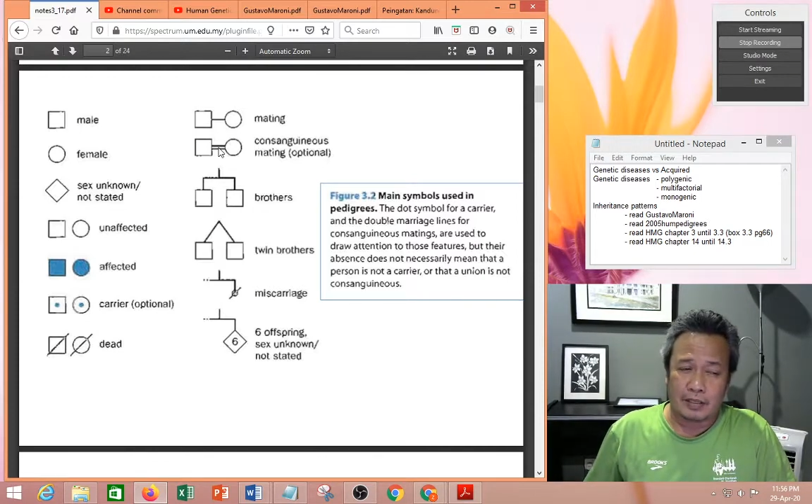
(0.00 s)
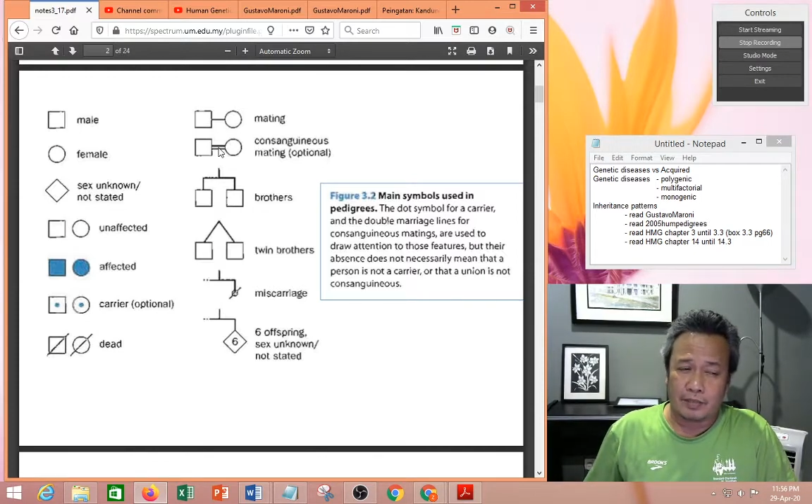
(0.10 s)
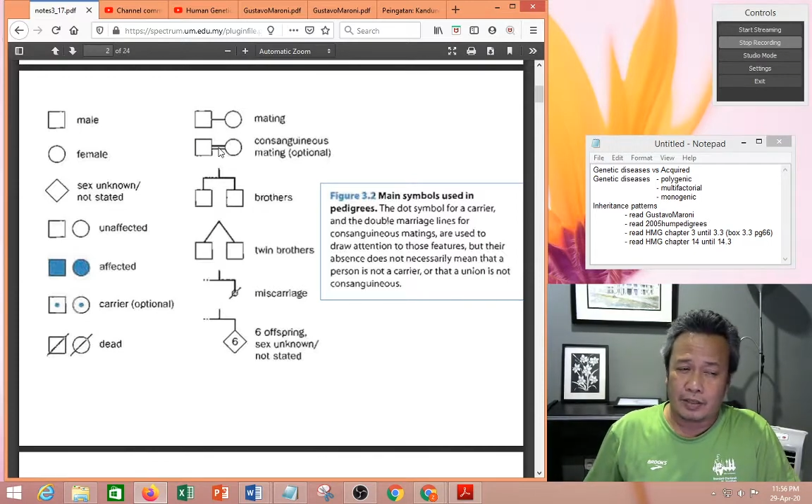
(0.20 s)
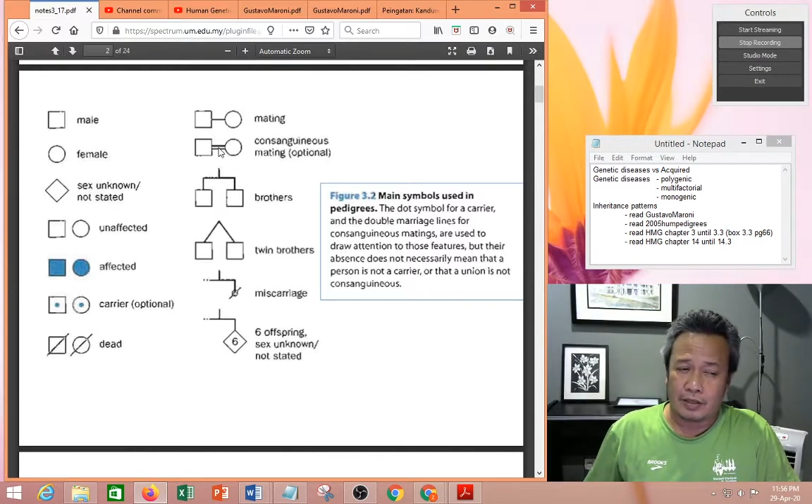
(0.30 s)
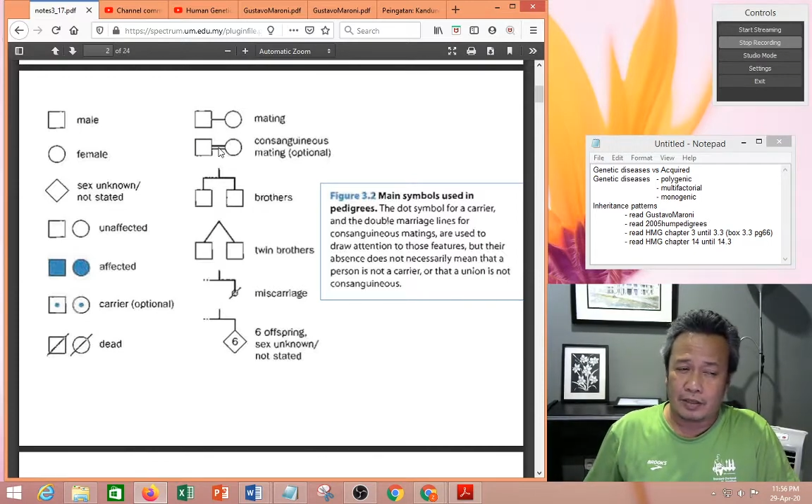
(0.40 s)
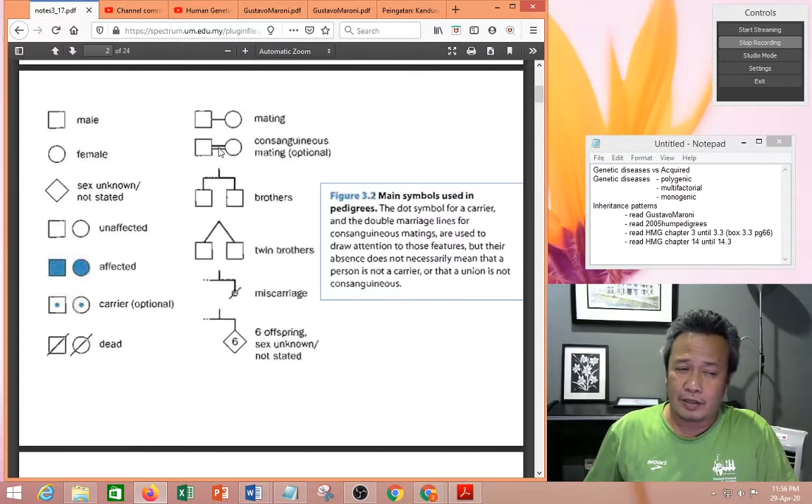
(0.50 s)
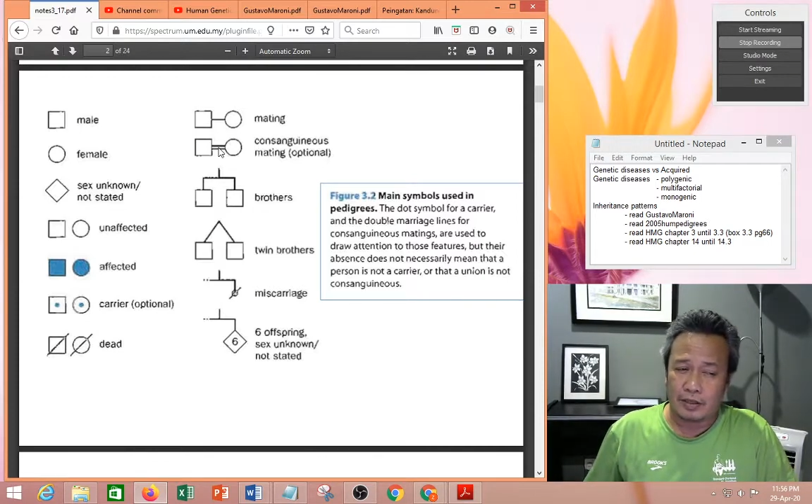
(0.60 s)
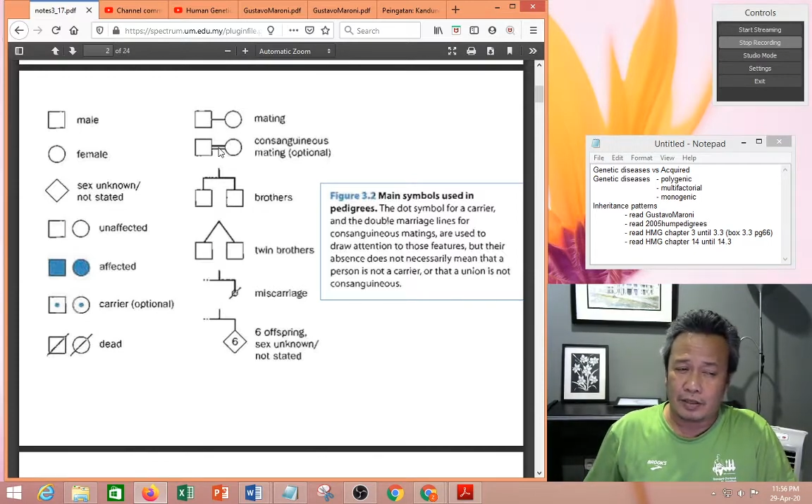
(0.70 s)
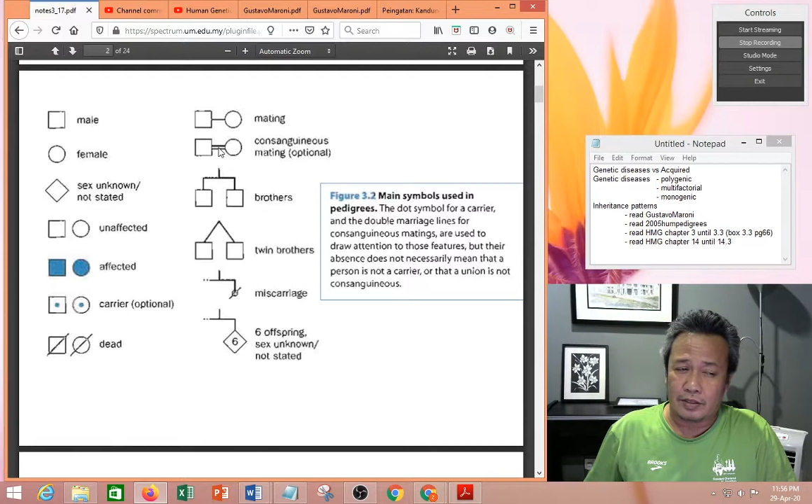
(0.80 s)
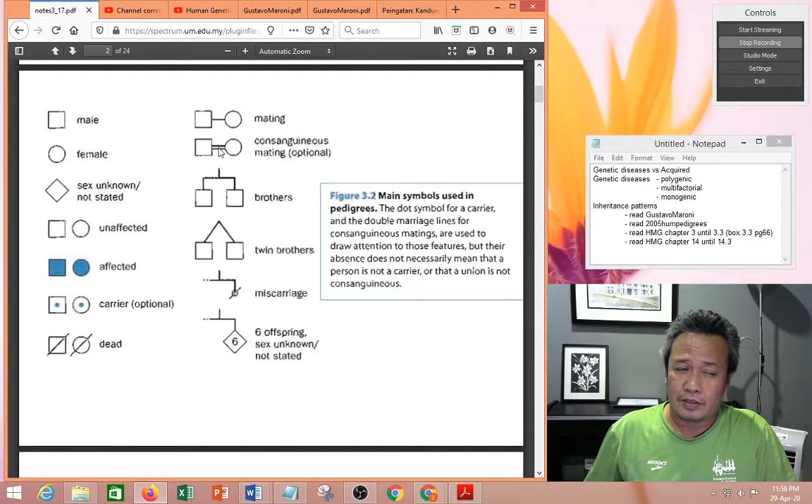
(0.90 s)

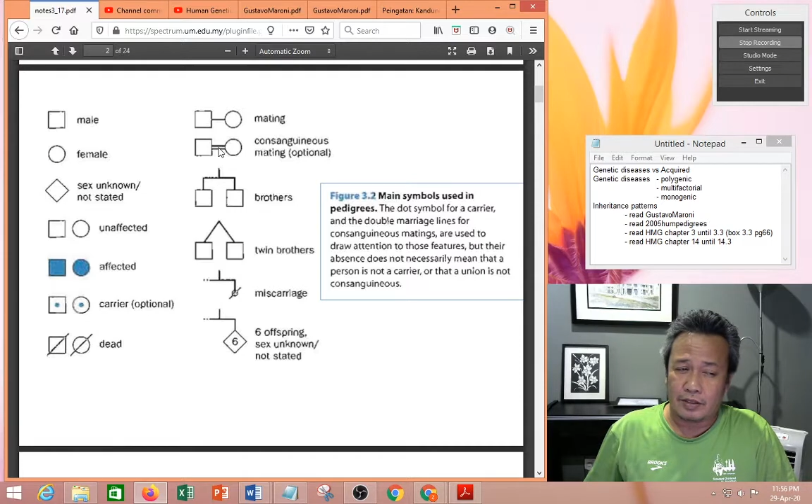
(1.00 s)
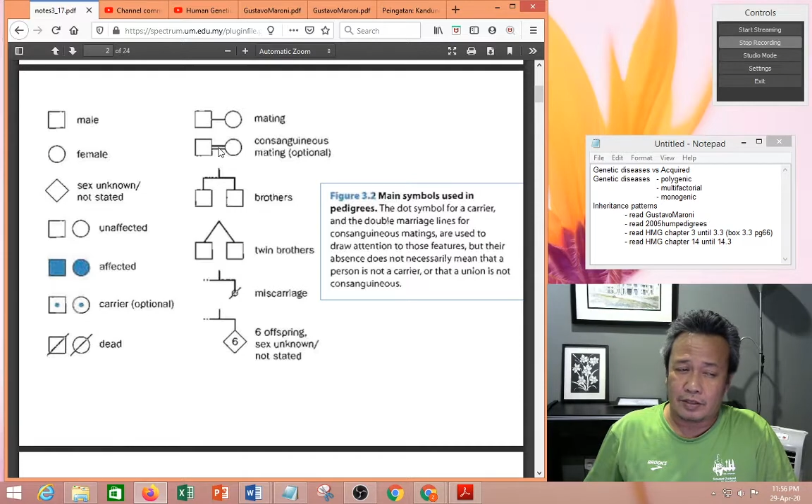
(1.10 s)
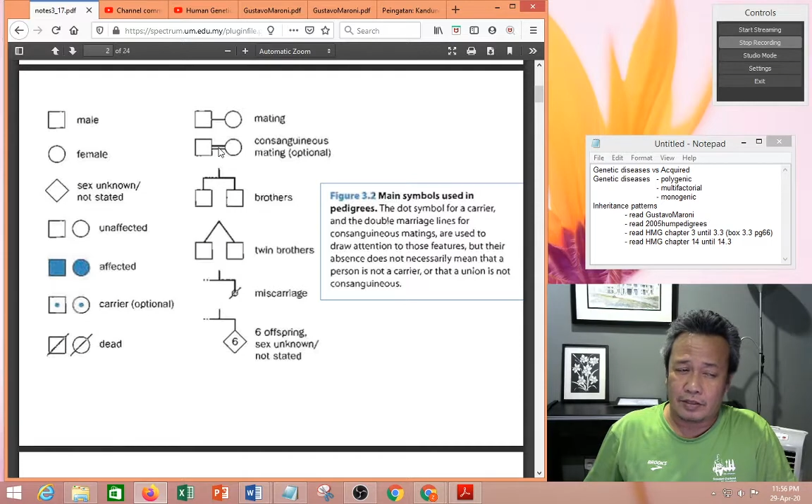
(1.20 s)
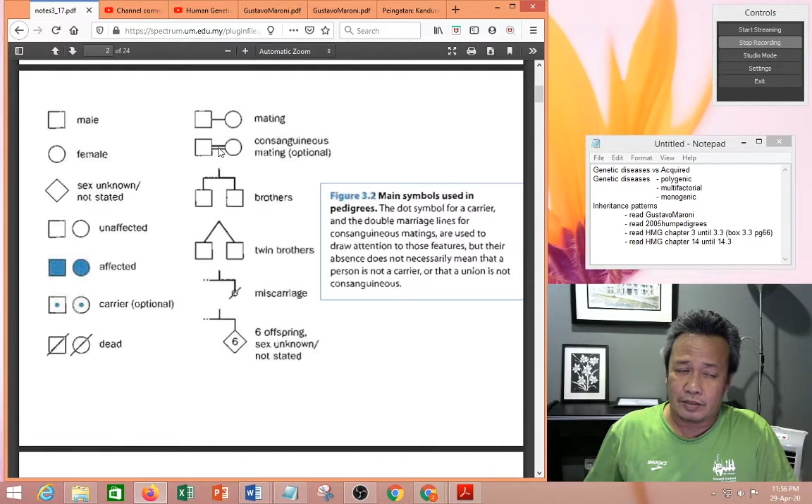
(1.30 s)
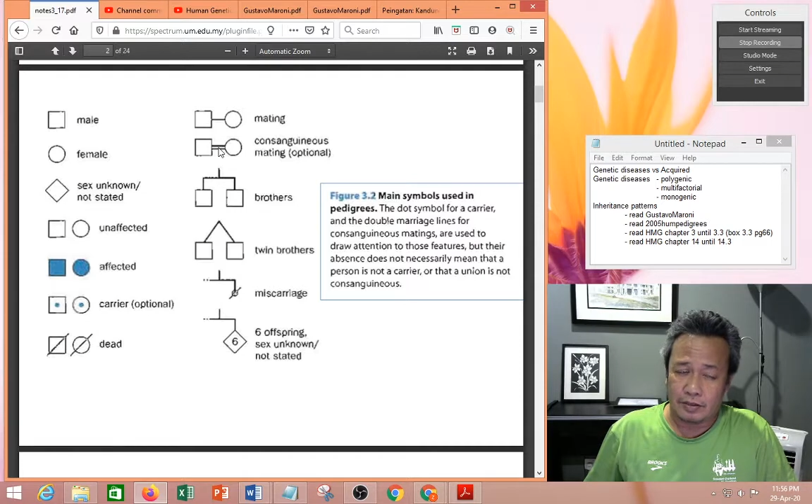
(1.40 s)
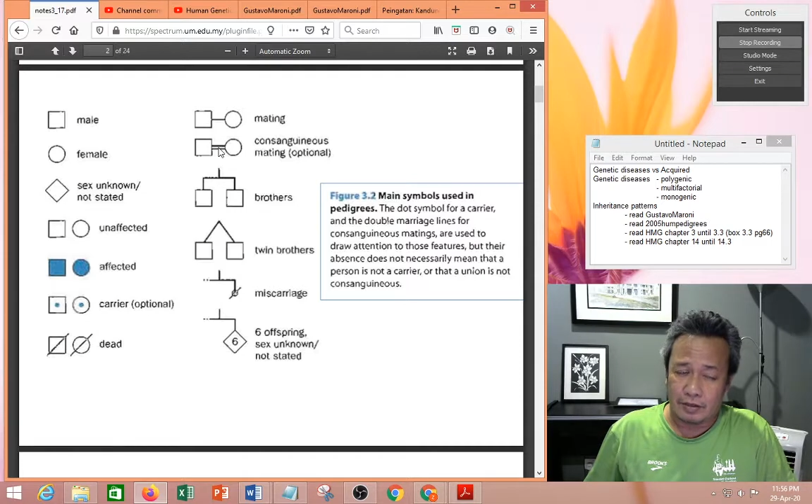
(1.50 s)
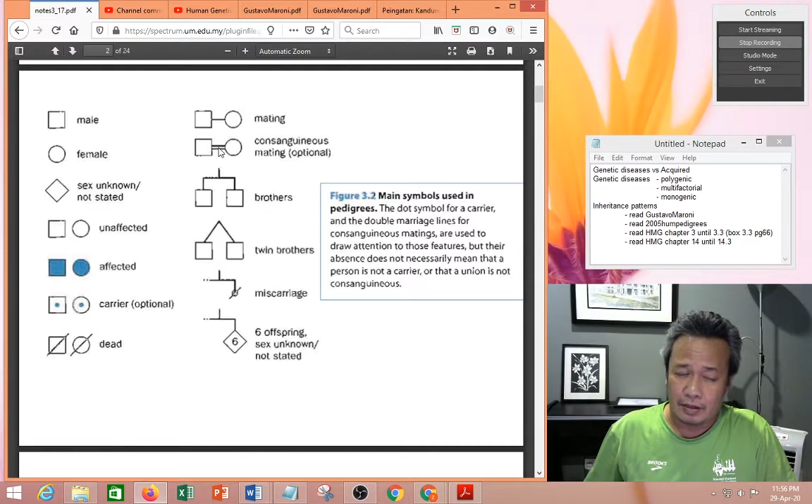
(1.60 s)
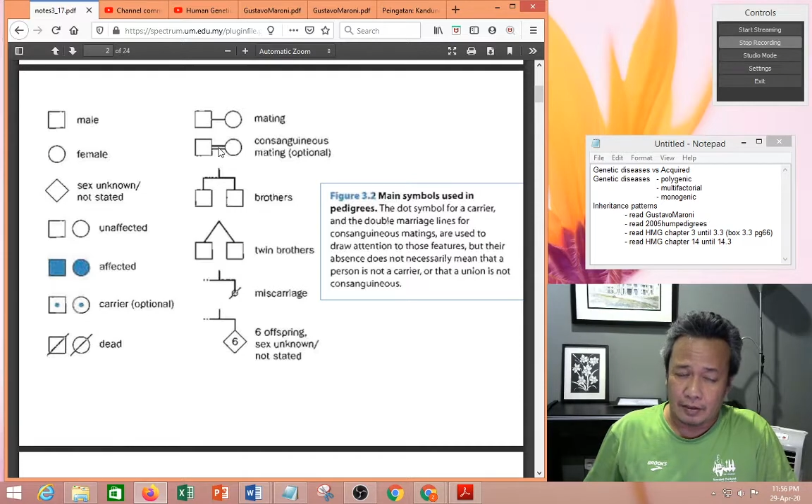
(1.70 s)
Because